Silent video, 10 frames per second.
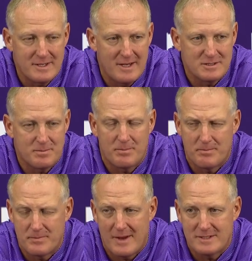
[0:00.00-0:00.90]
Ty's
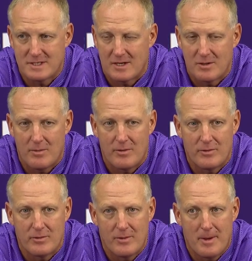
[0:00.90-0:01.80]
Ty's kicking the ball
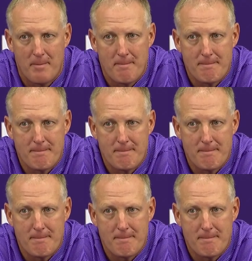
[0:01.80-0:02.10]
really well